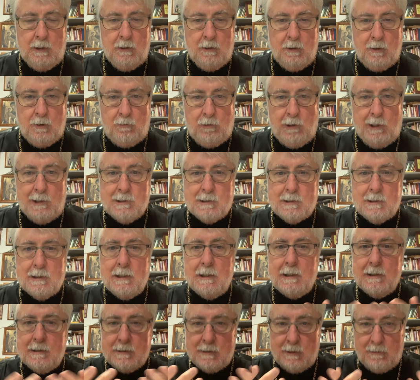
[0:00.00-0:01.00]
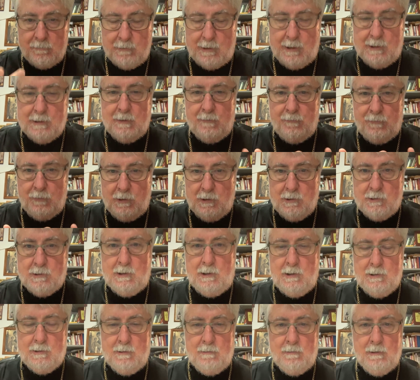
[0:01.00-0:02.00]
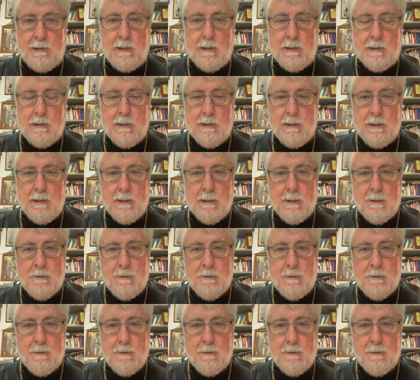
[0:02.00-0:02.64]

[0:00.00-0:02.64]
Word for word: that Christ is the reason for the season, right?